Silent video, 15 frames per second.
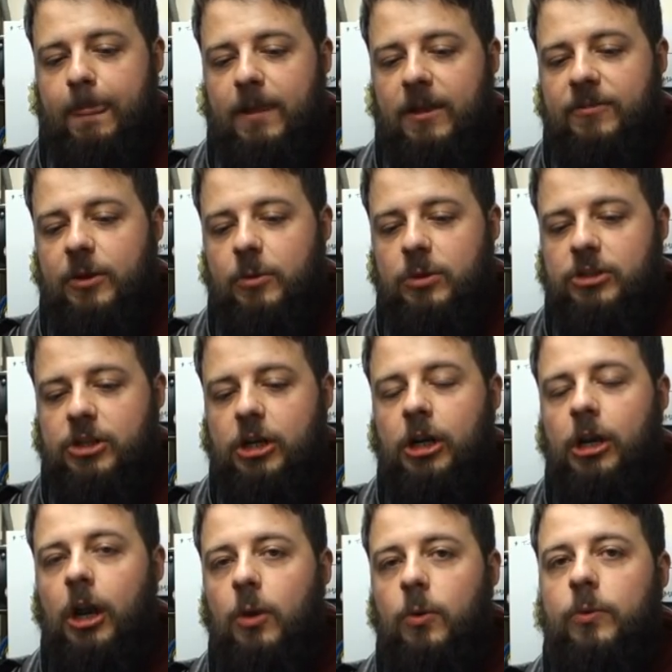If it was a
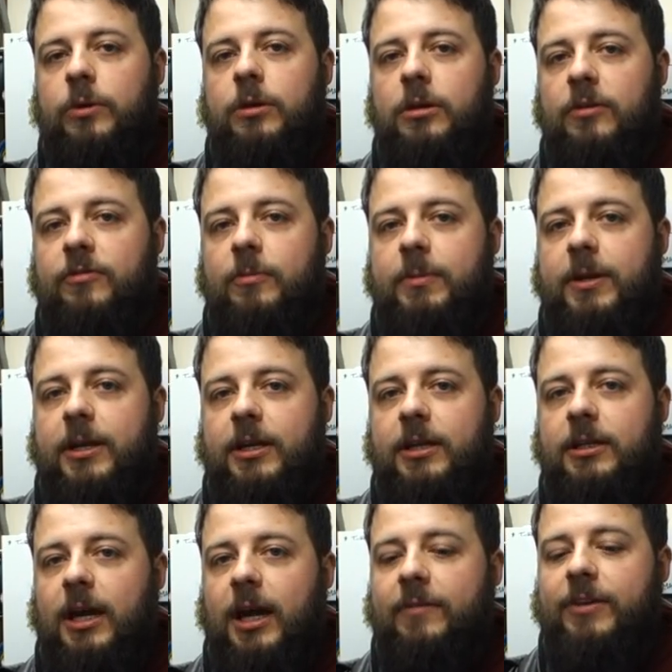clone of a beer,
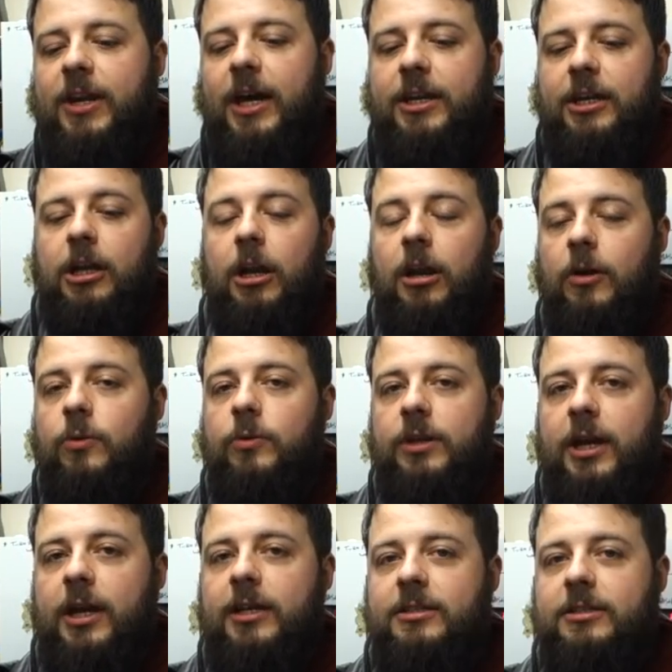I haven't had a clone
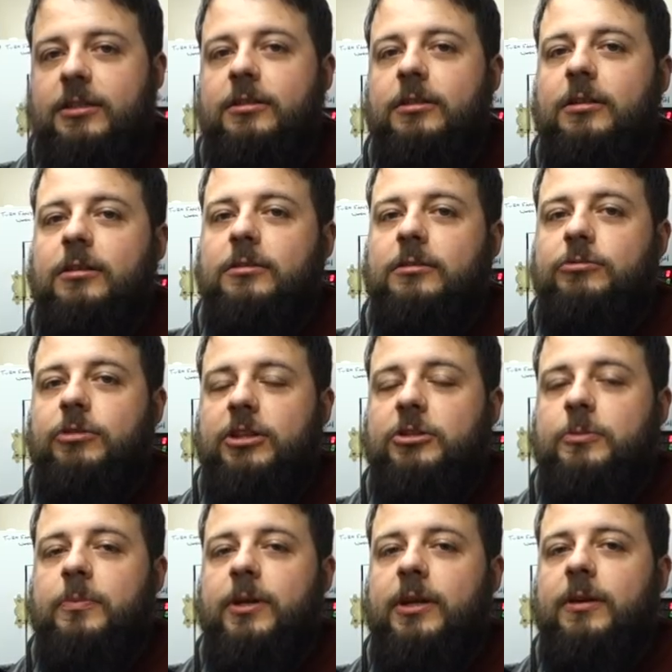yet
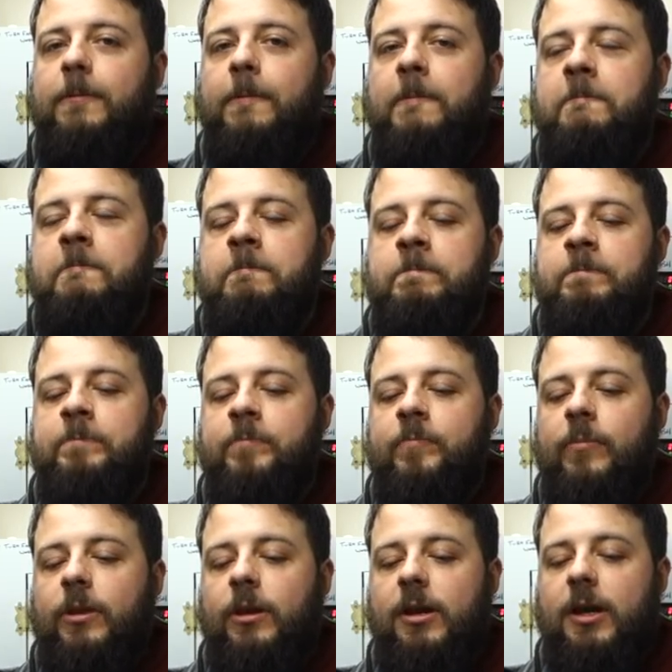recipe,
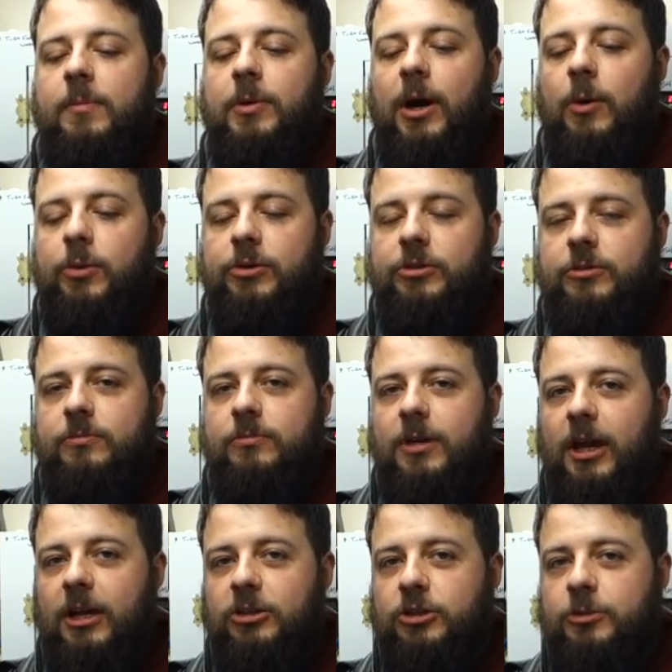but I would
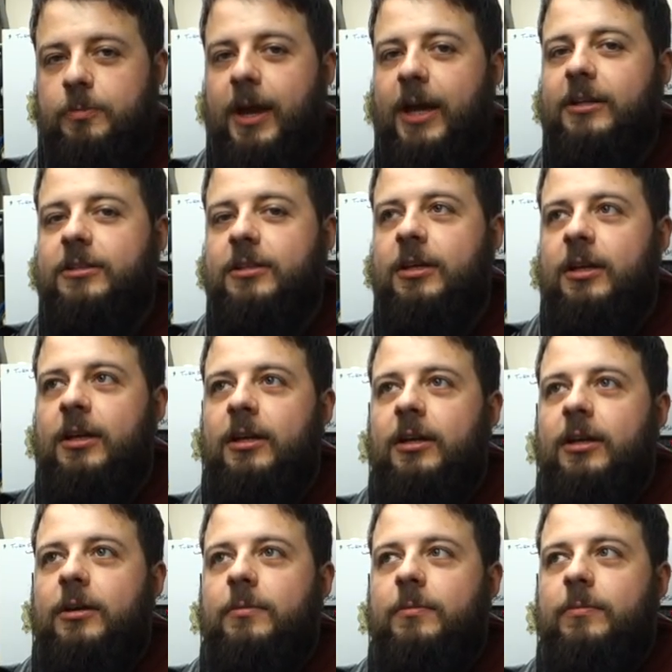expect
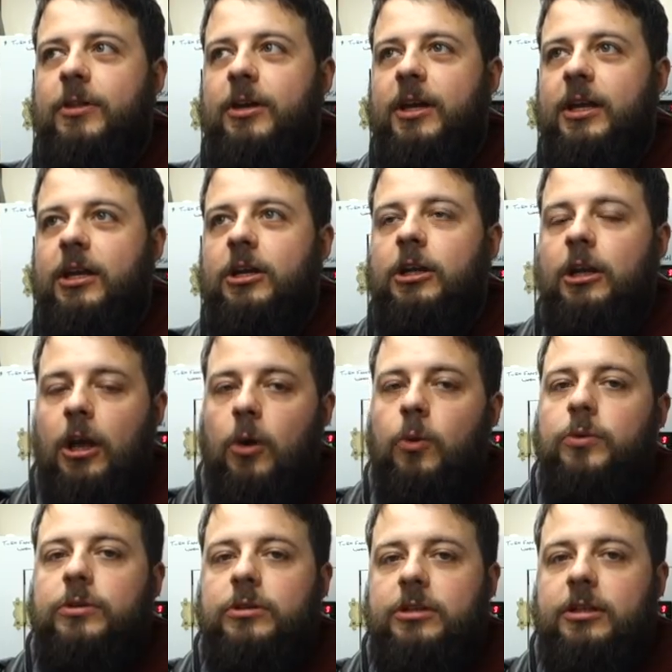that in a
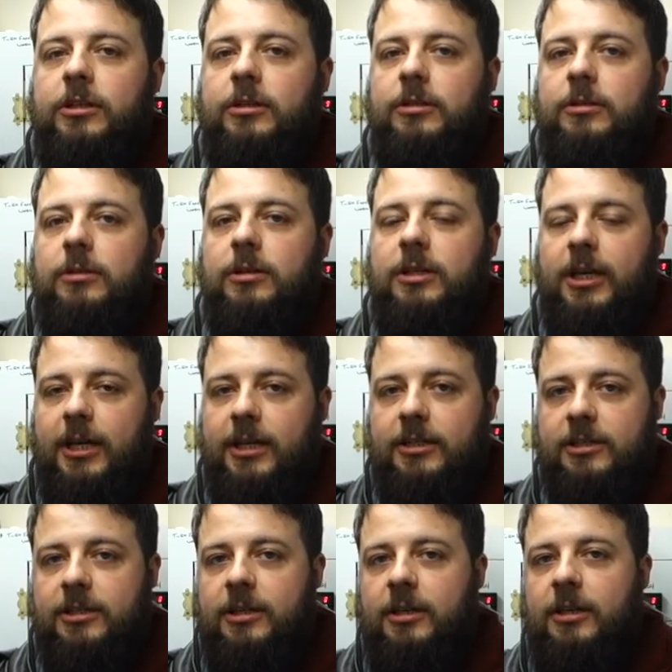cloned
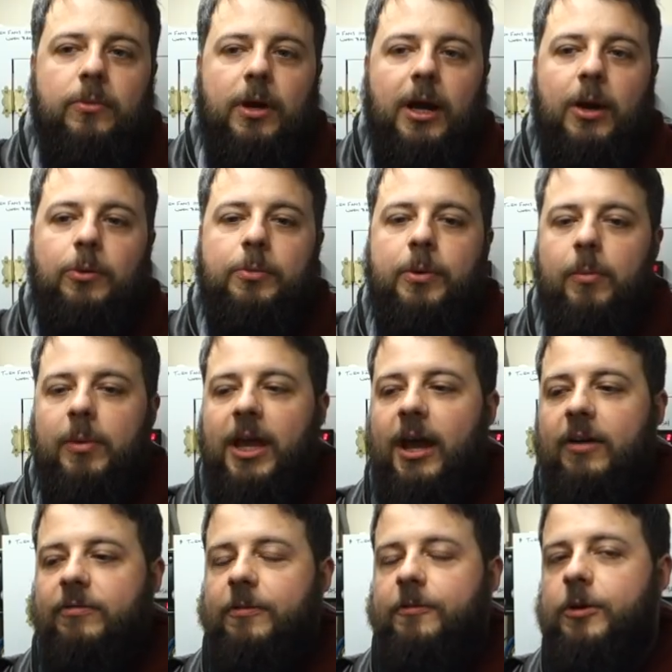kit I would probably
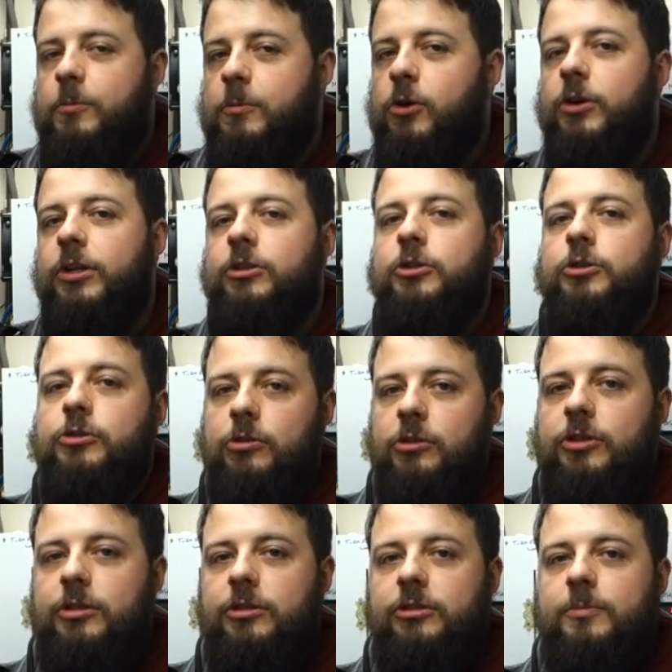have a few more
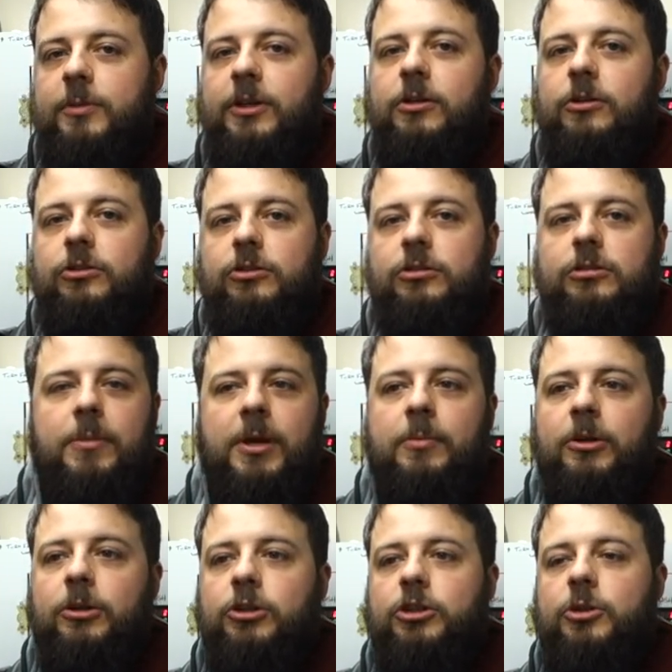instructions, because
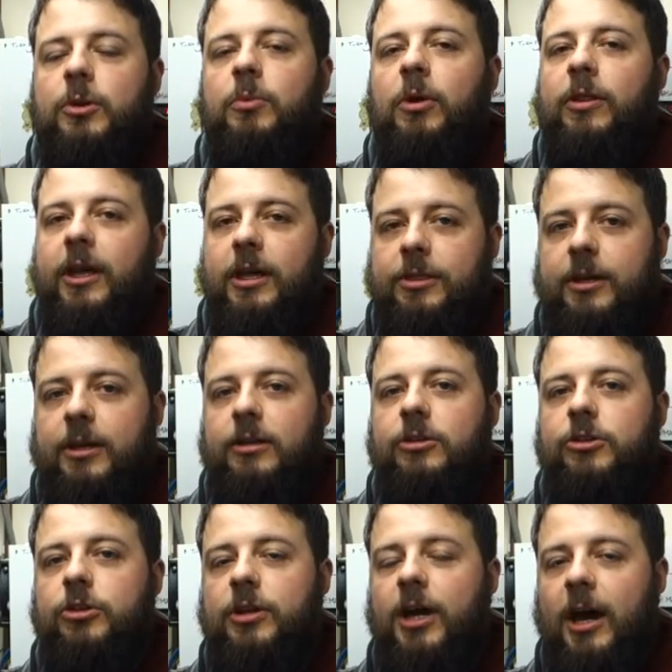people are just doing what they think
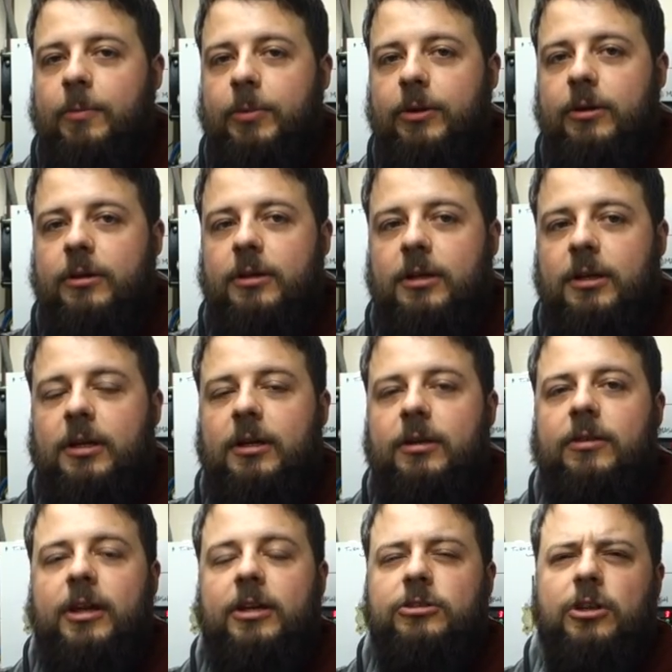should happen,
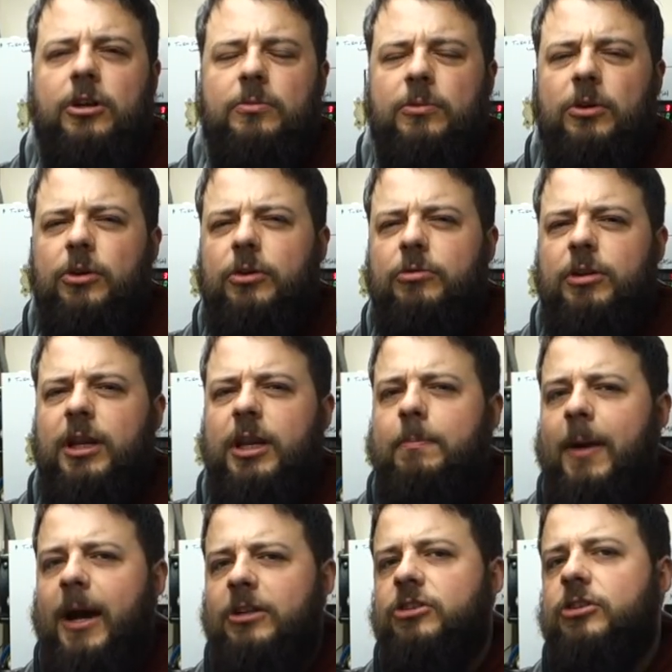then it's not going to really
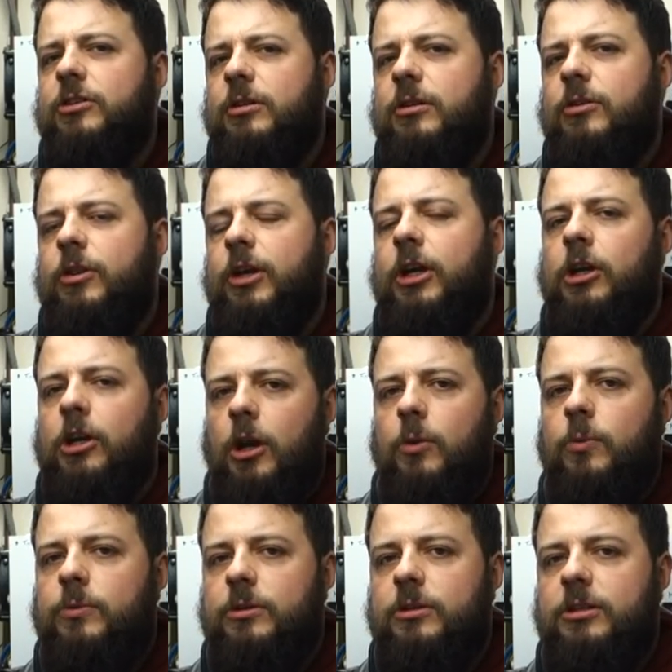match the
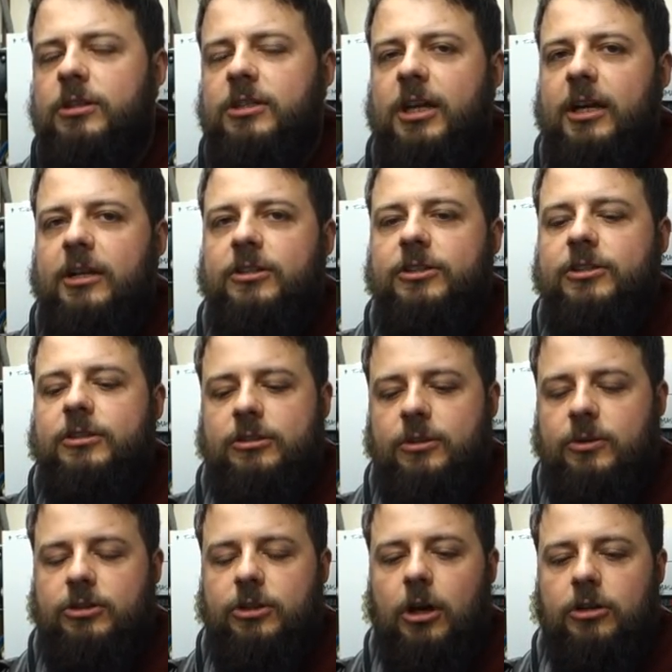cloned taste. So
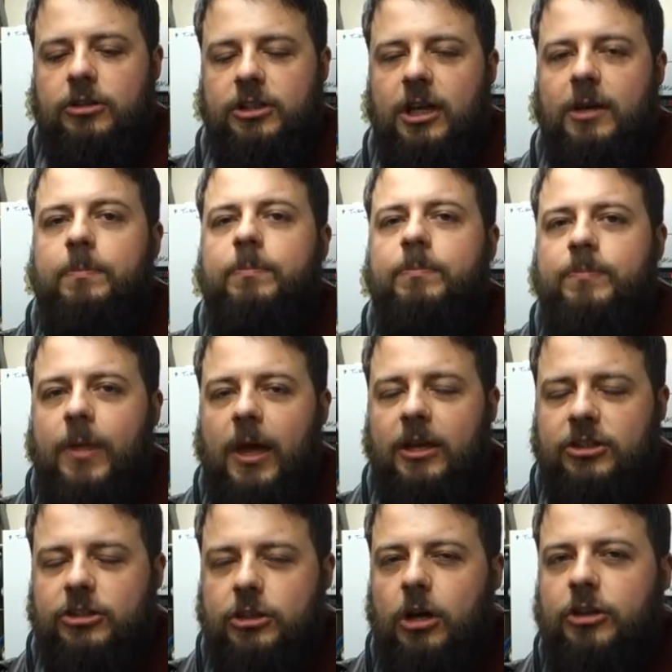it's not
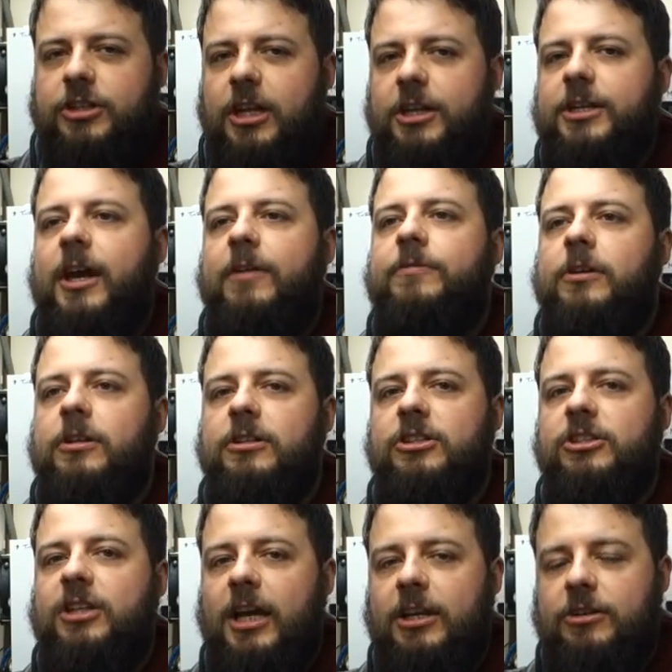a definite
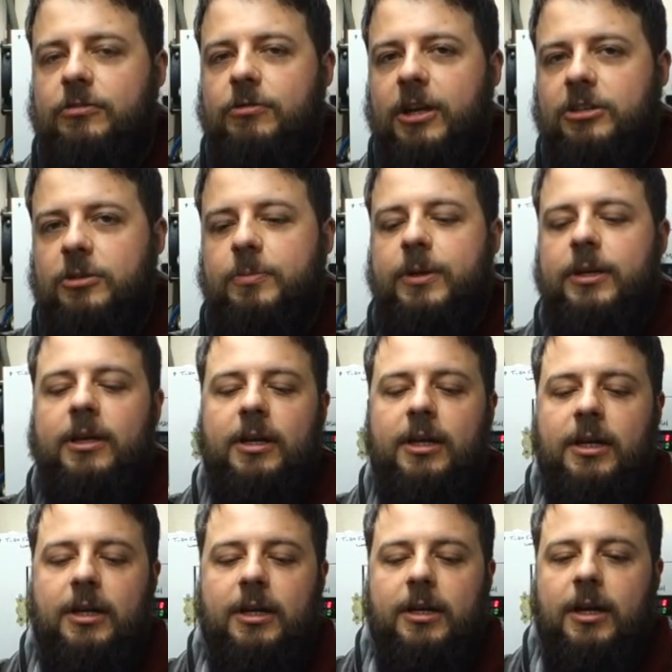set recipe,
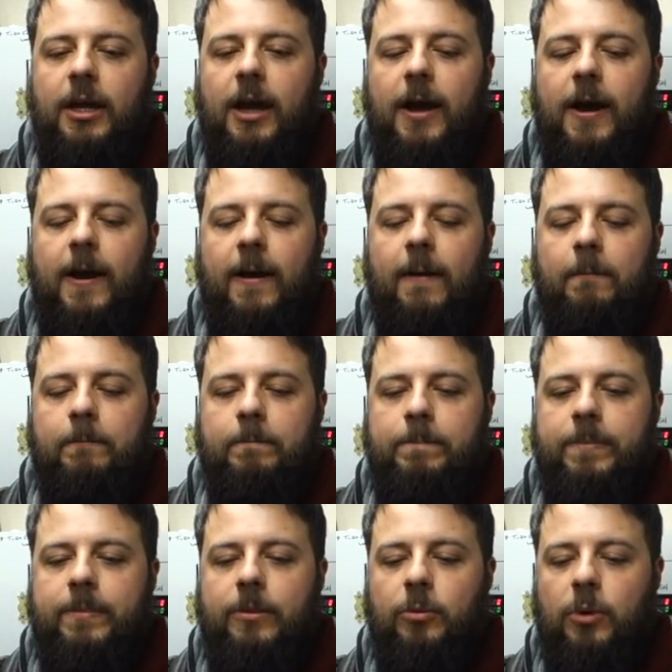
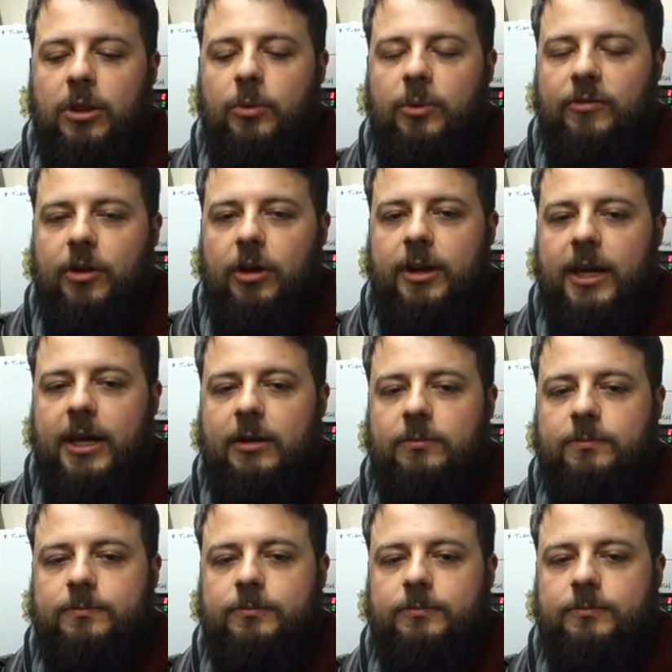the one that we've got now.